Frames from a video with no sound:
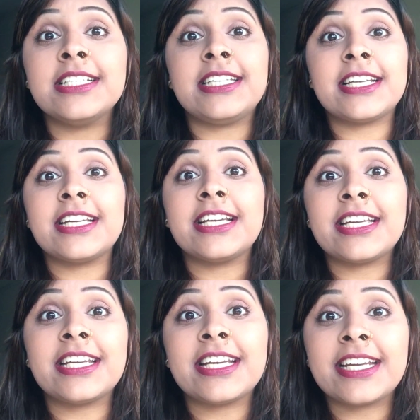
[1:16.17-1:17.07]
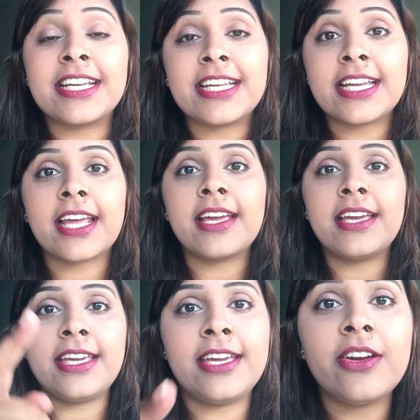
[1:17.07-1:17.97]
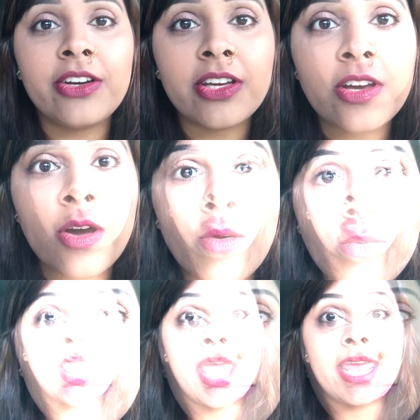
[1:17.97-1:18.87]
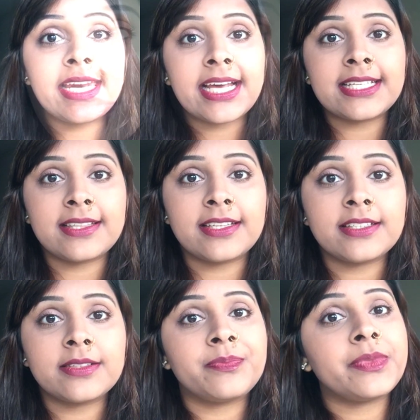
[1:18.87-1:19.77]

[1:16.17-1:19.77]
ding ding ding ding ding ding ding here you go in iceland